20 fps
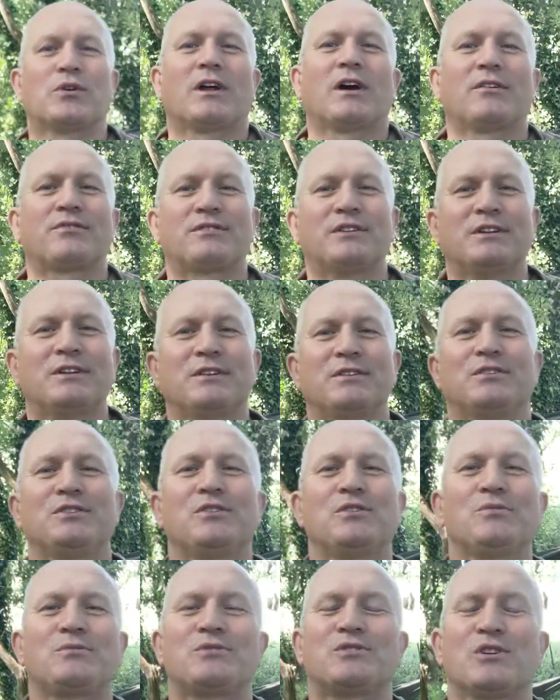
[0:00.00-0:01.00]
Good afternoon
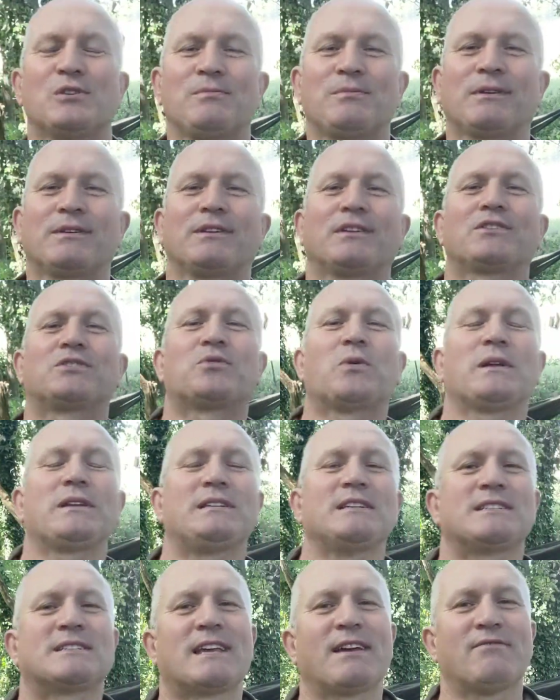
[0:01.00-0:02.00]
YouTube on the
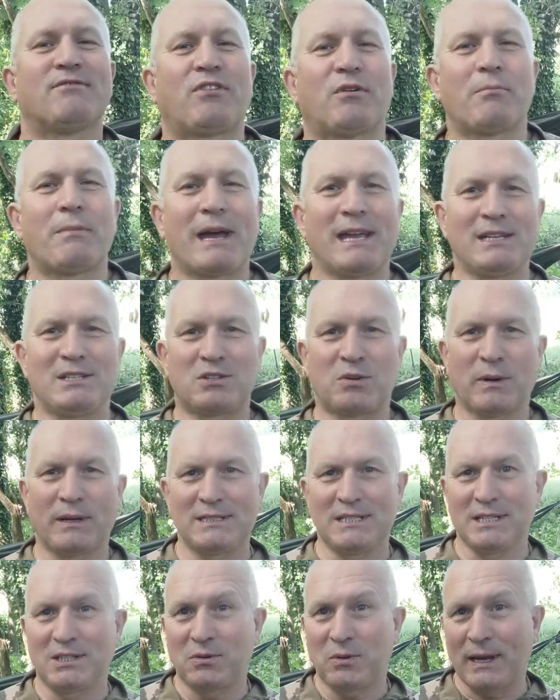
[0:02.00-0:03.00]
27th of May
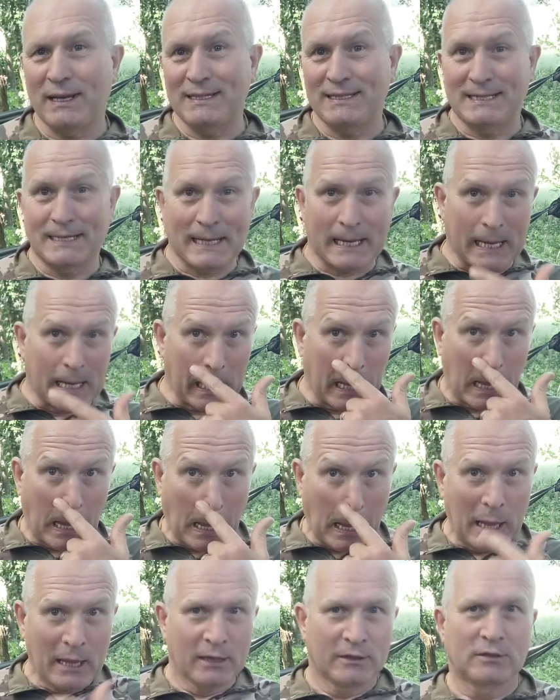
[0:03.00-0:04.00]
2020.
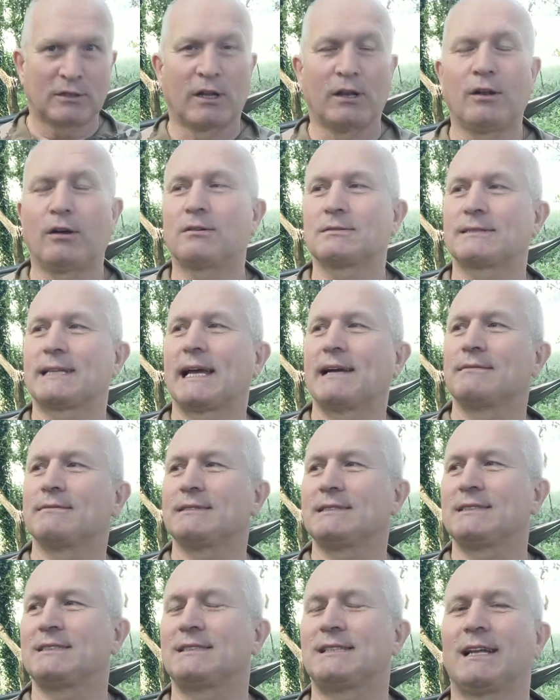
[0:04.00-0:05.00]
The
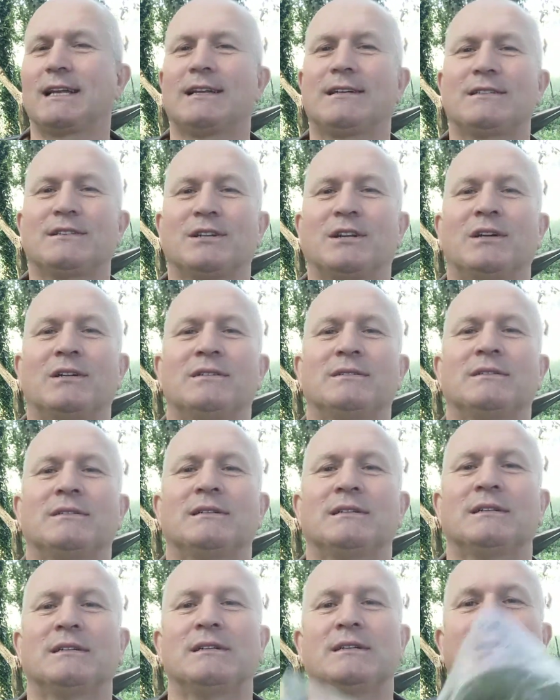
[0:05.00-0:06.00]
lockdown is still on.
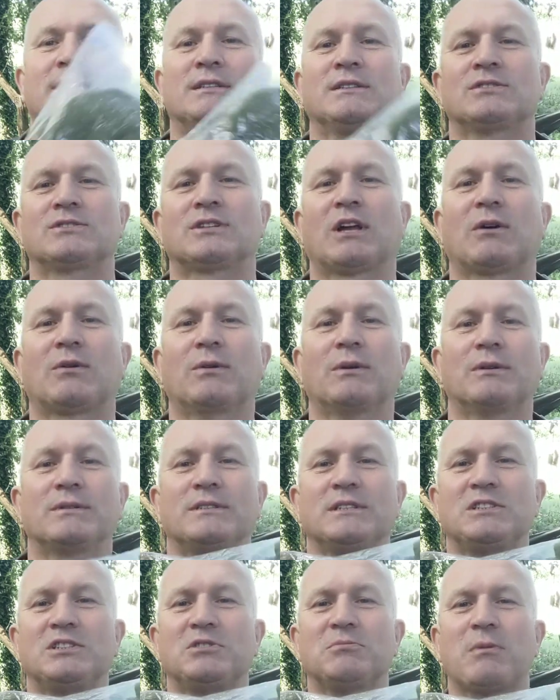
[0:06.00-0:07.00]
So
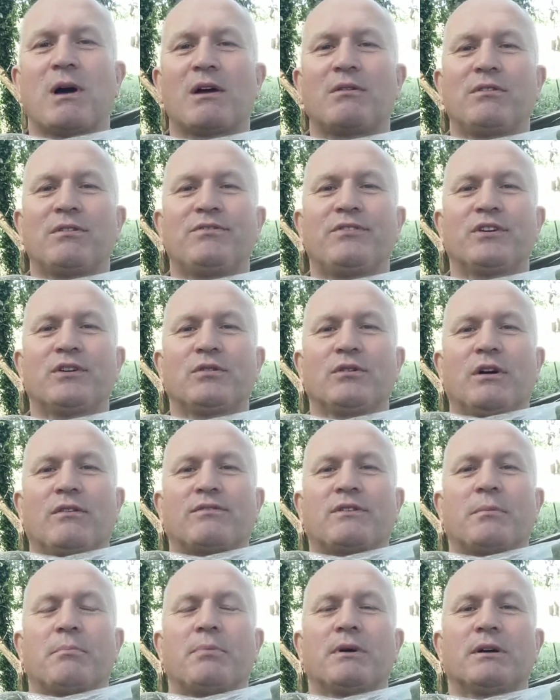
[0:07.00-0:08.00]
this is my review
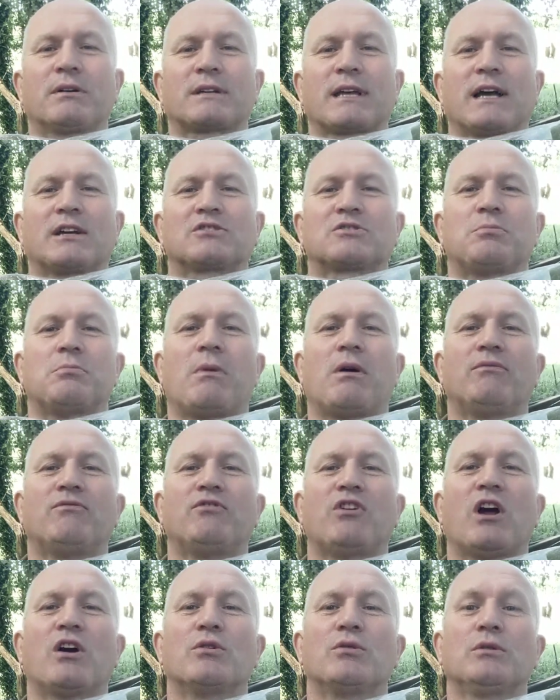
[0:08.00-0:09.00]
of the Berghaus
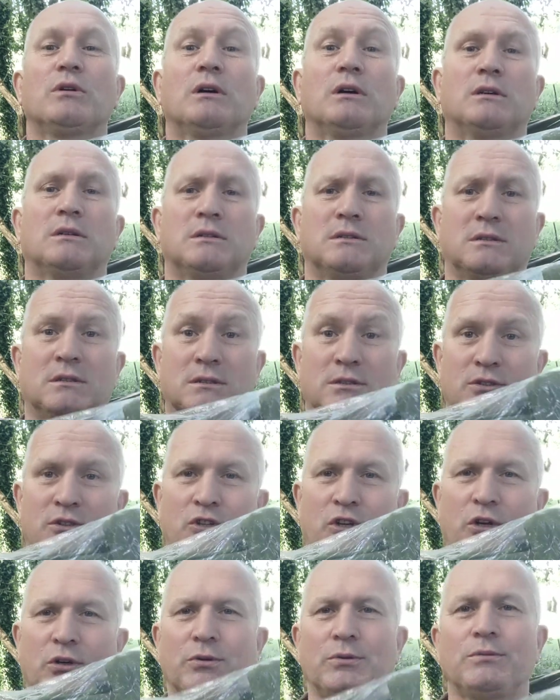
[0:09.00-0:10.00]
Munro
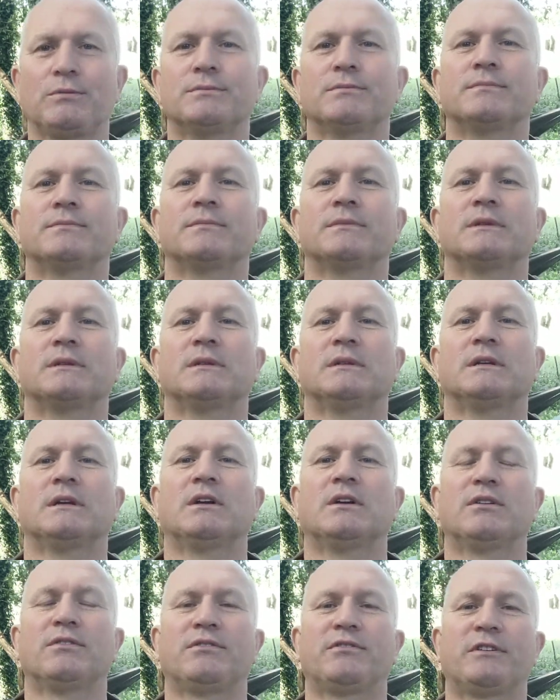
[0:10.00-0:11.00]
2
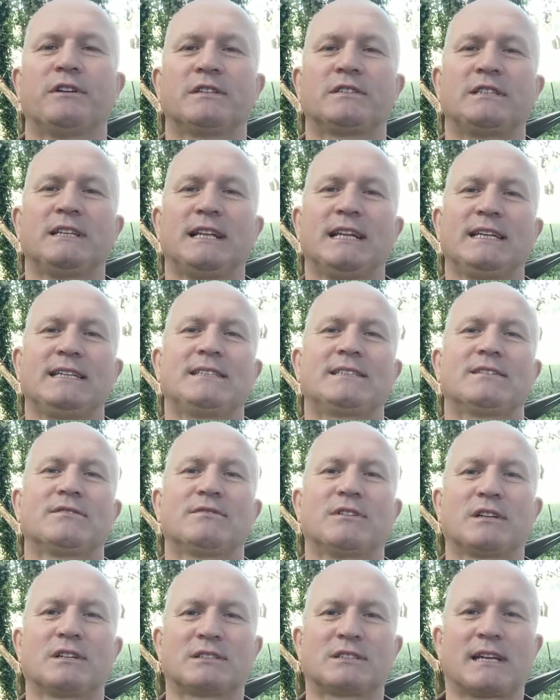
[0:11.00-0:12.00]
30
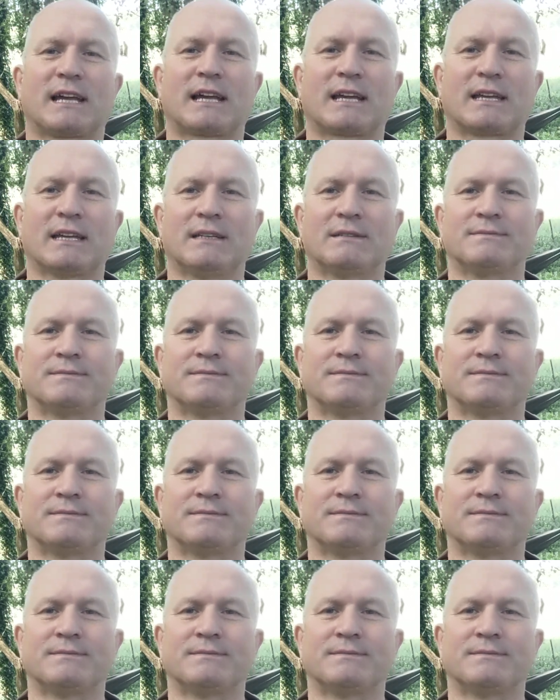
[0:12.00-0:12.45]
litre rucksack.